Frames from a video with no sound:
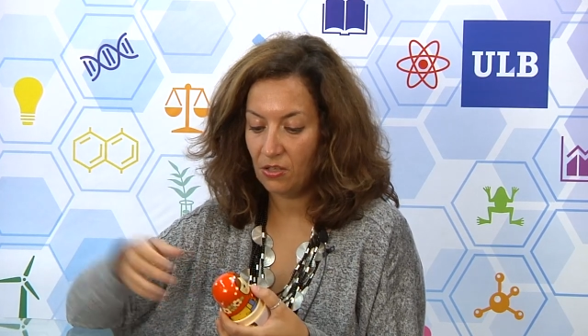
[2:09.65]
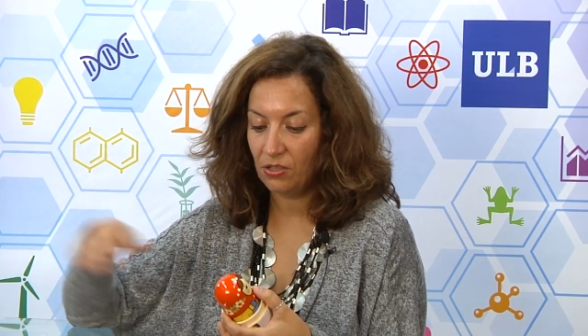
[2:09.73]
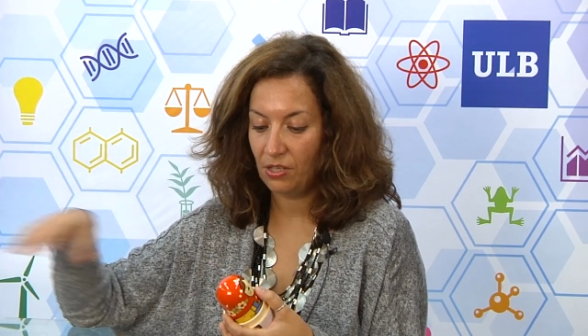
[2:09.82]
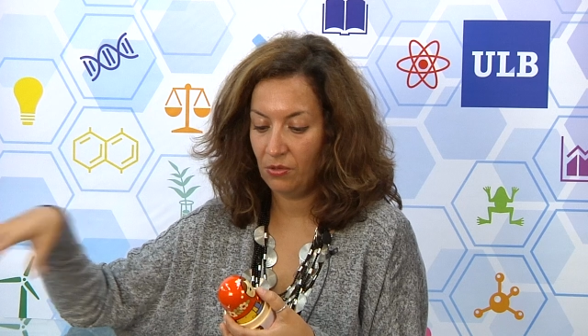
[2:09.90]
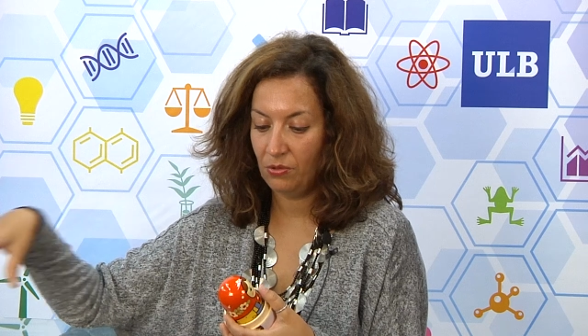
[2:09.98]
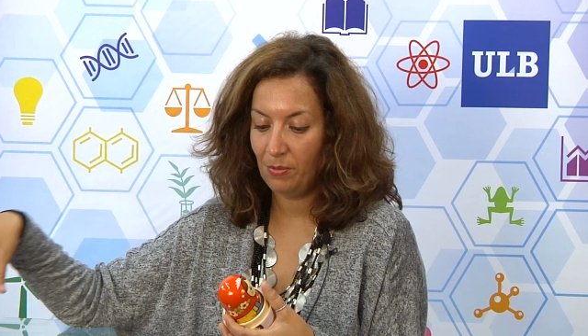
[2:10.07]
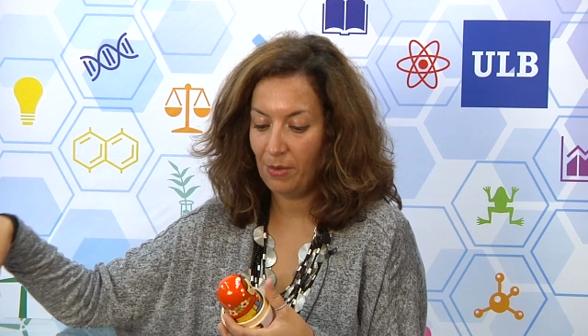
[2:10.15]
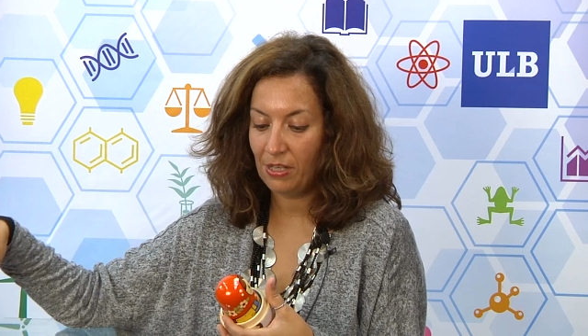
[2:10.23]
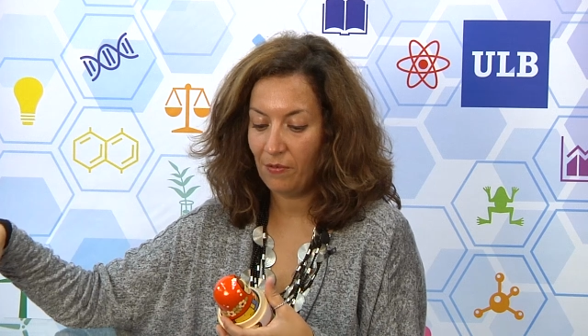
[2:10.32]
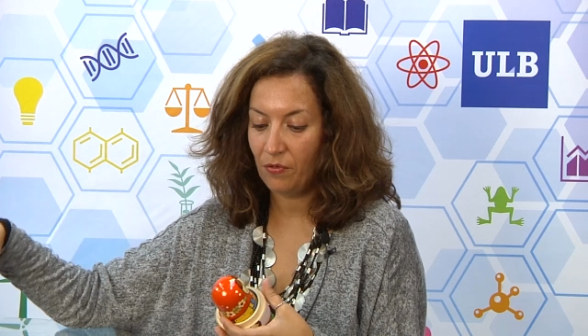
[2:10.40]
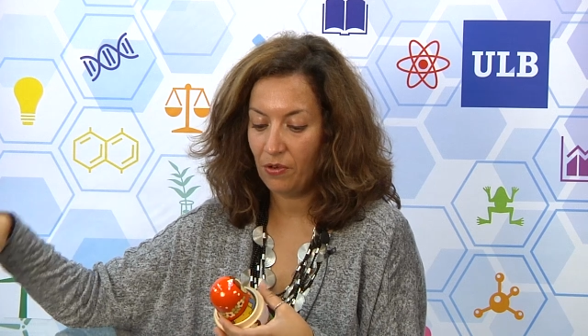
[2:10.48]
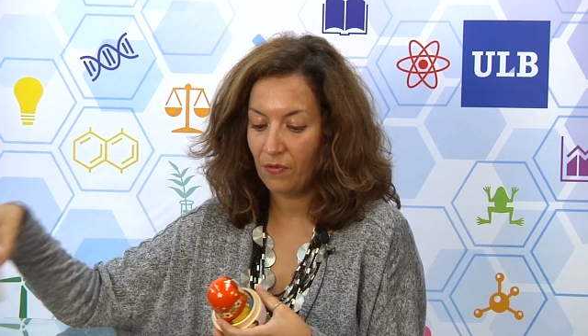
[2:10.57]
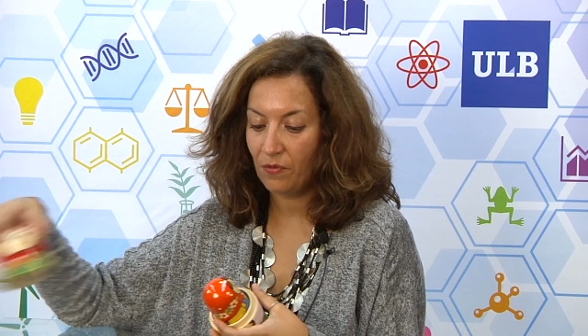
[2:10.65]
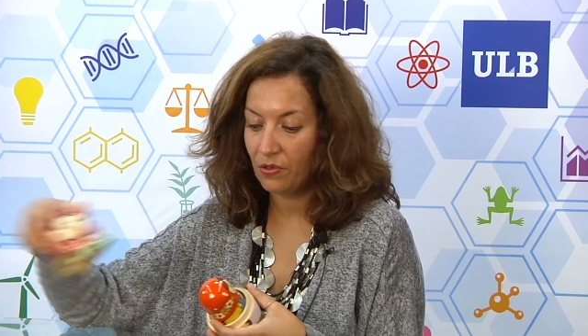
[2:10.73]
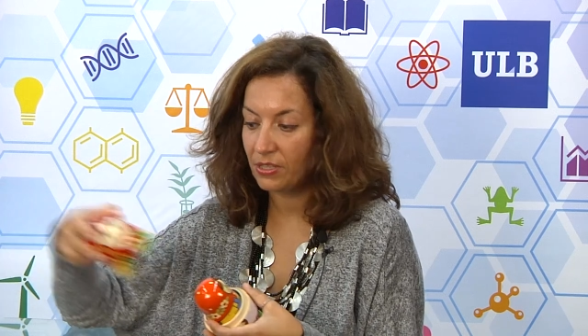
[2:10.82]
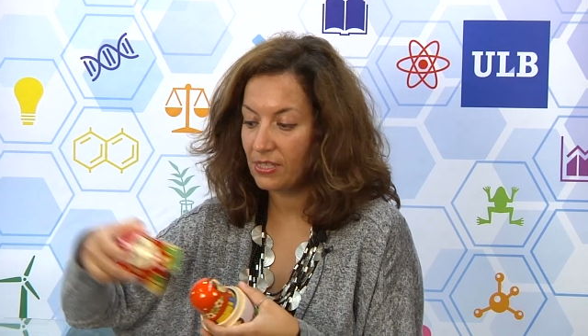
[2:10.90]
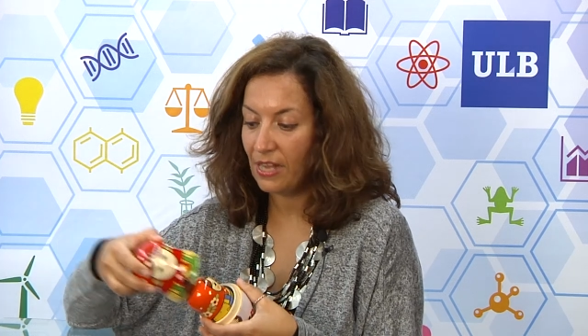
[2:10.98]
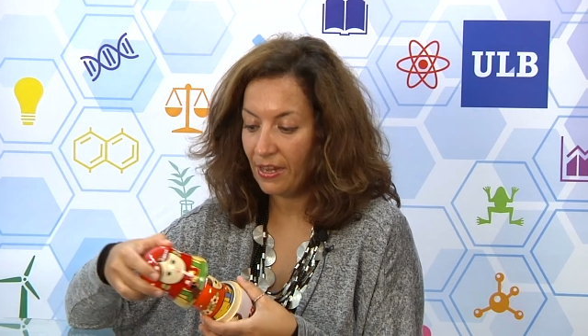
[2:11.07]
is also a good metaphor
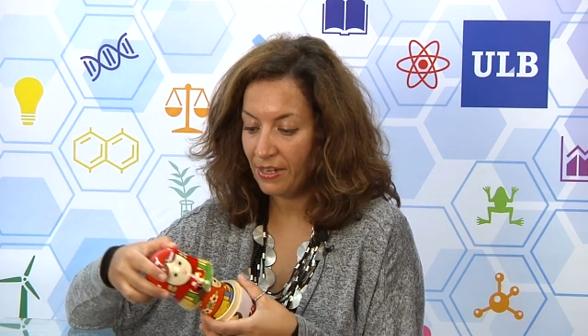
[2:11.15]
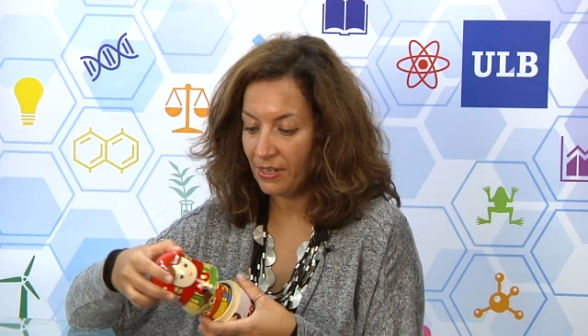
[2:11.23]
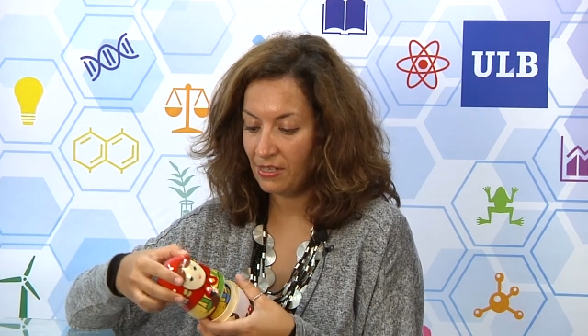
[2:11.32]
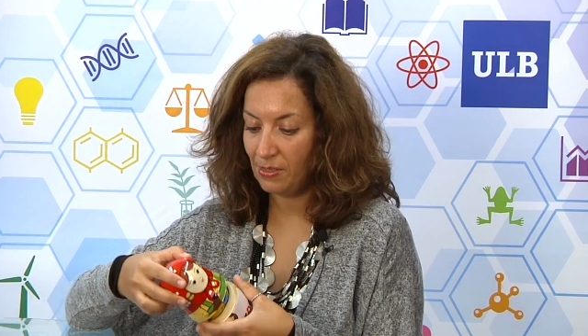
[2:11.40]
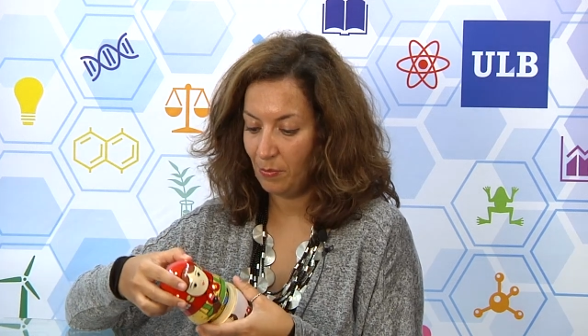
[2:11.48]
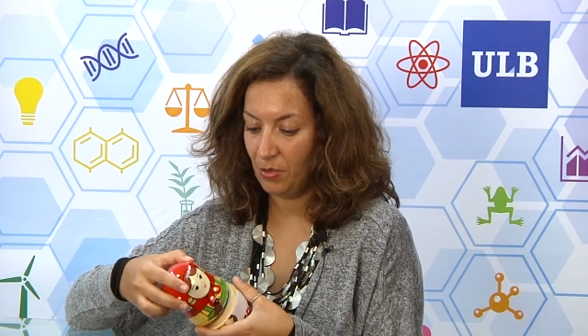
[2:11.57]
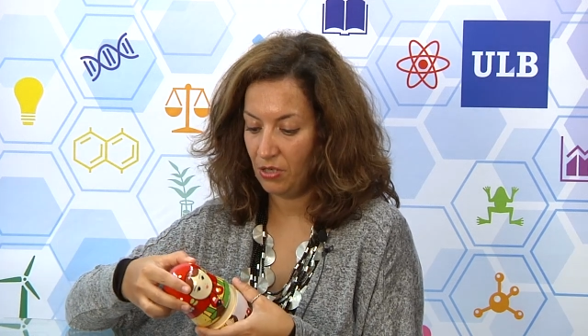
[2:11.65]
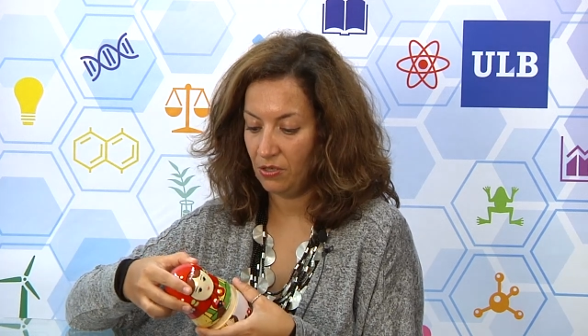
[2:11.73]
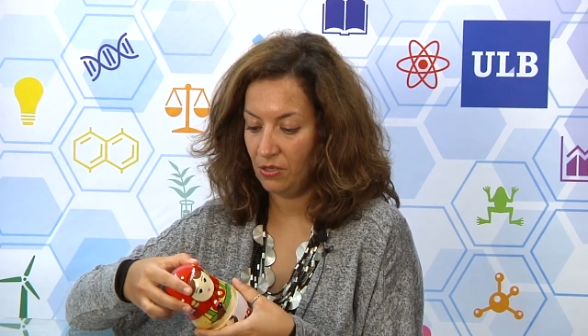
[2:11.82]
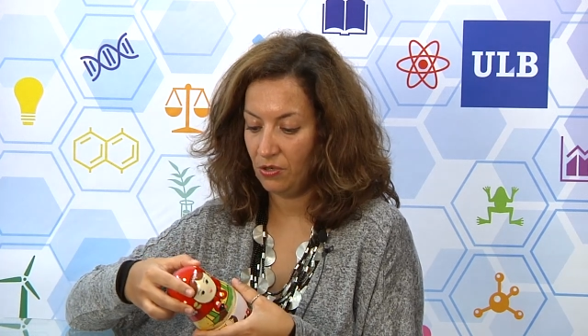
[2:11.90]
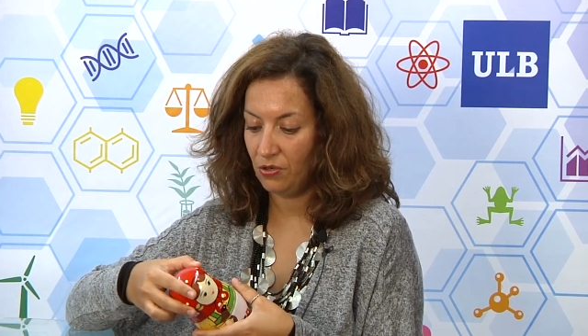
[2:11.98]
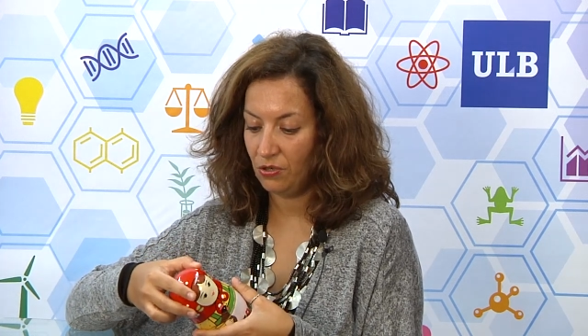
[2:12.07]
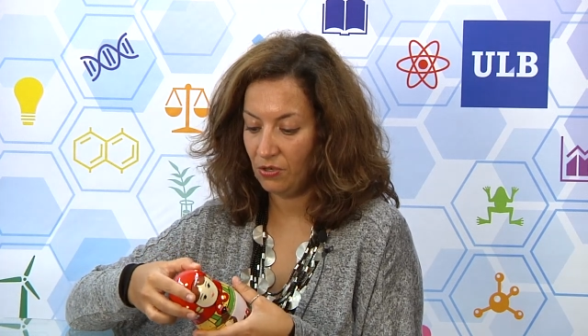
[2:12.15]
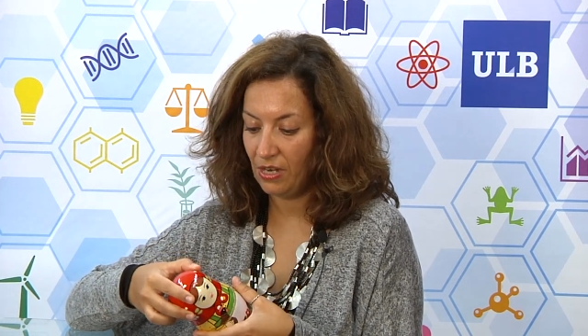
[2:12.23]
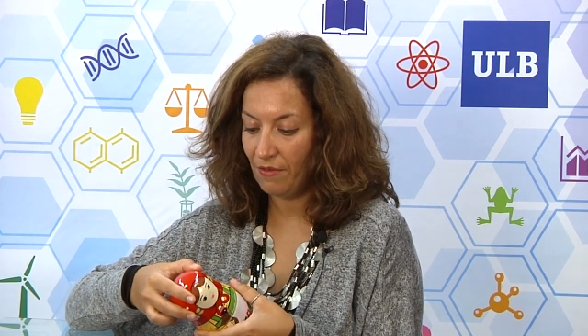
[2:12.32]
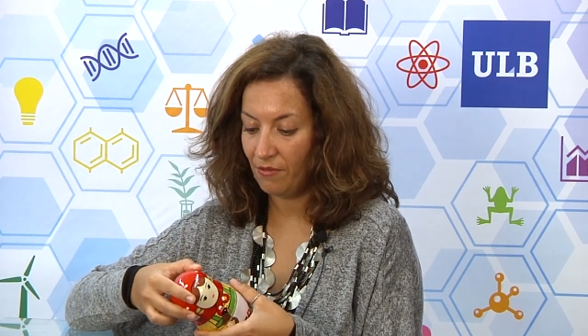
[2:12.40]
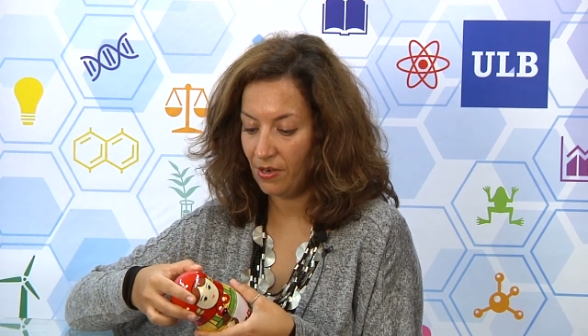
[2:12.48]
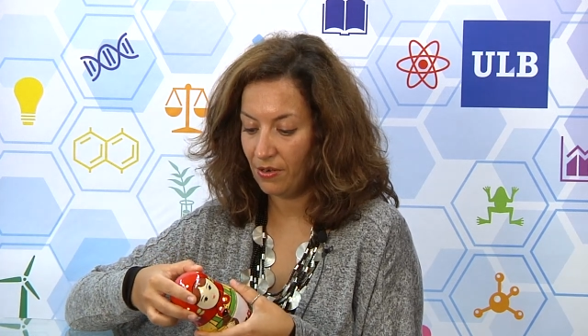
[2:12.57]
for science, because you should
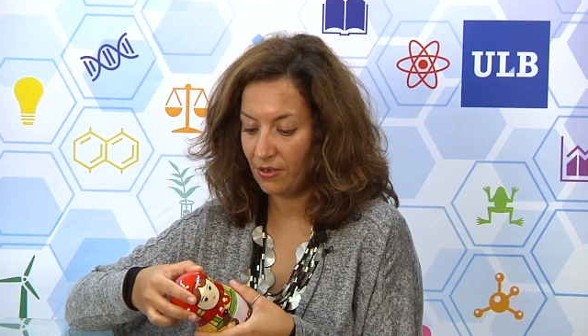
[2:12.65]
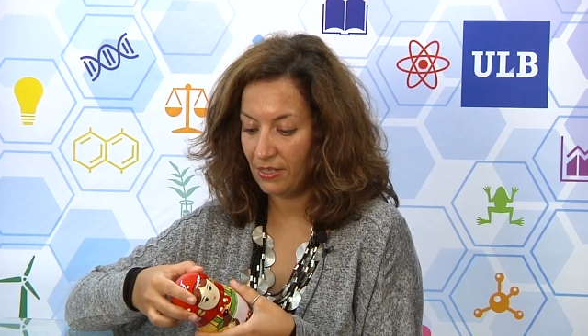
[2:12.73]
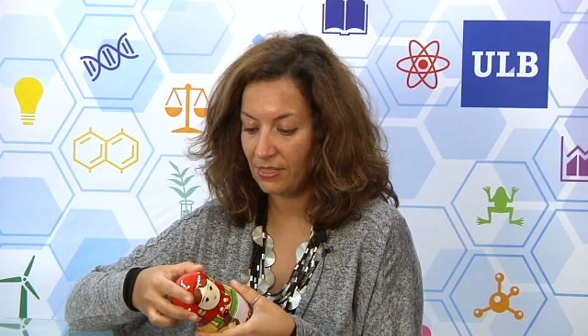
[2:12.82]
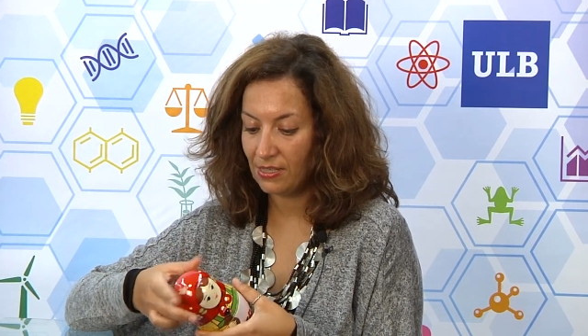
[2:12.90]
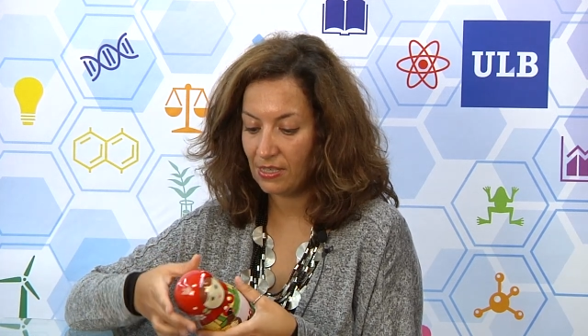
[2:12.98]
never, as a